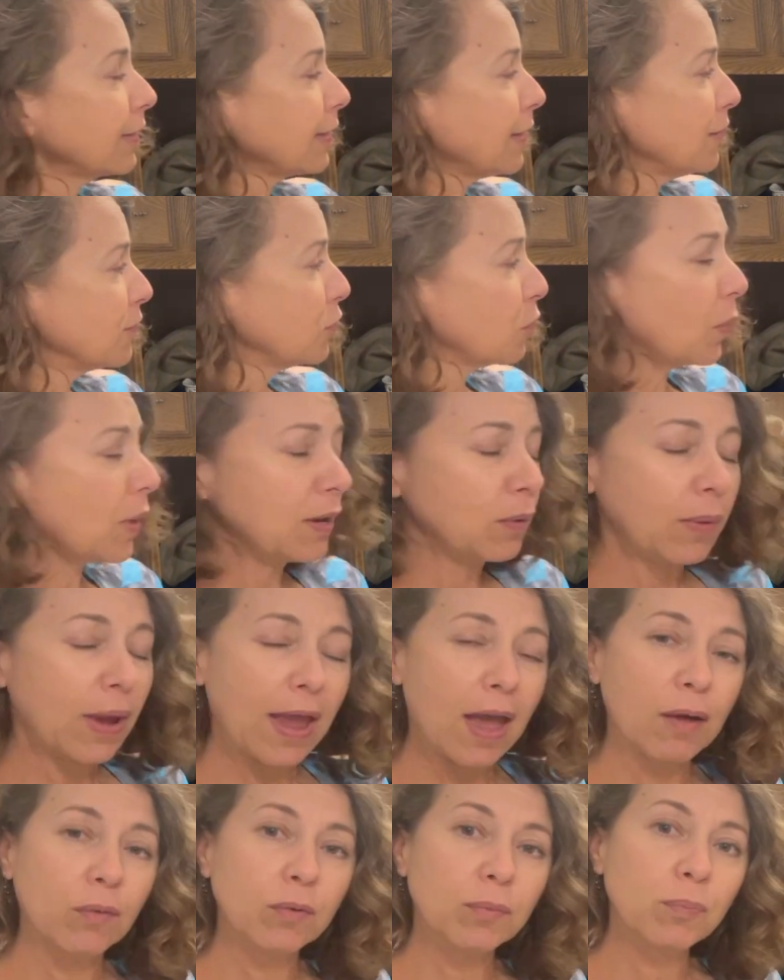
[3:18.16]
So anyway,
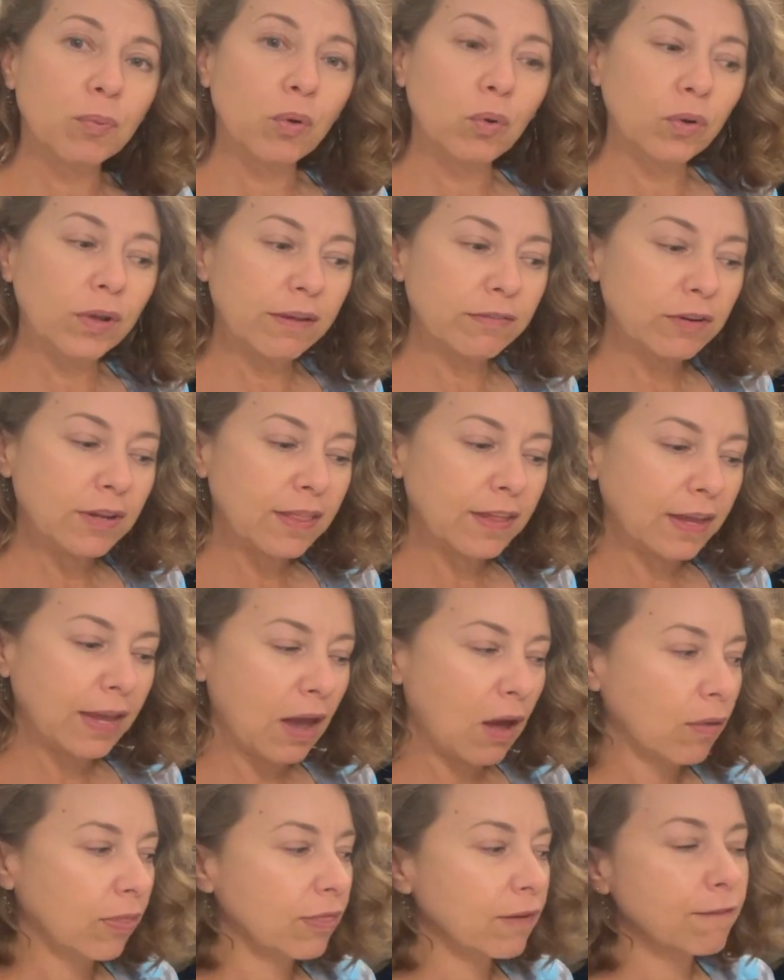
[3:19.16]
I would pull everything
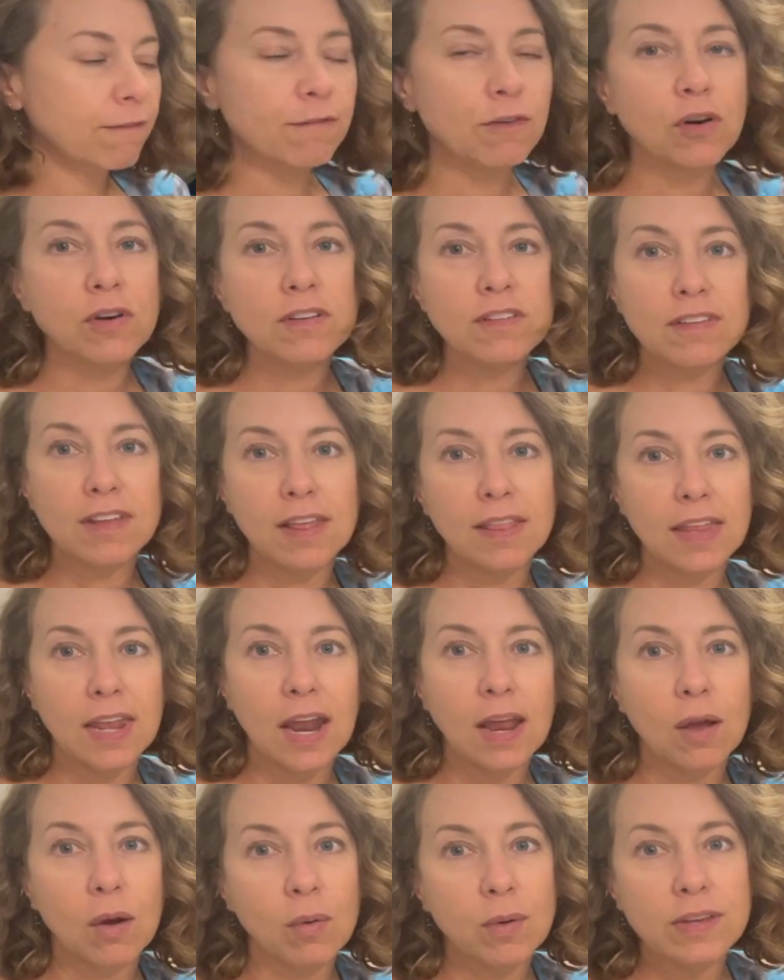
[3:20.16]
out. The first thing
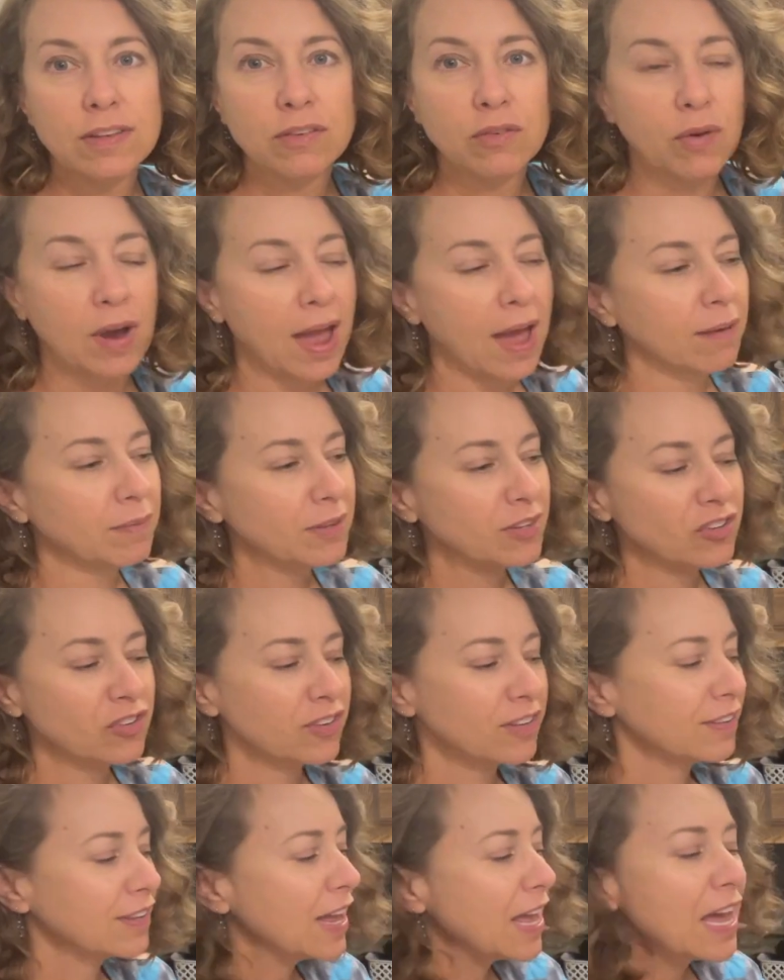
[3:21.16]
that I always grab is
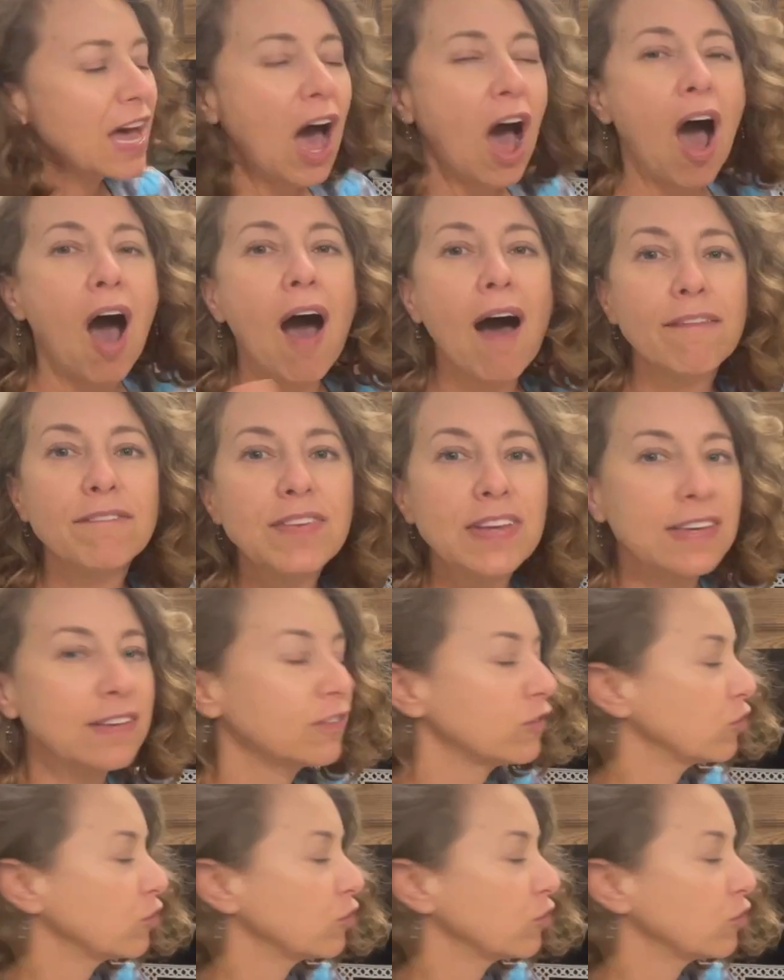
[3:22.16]
just obvious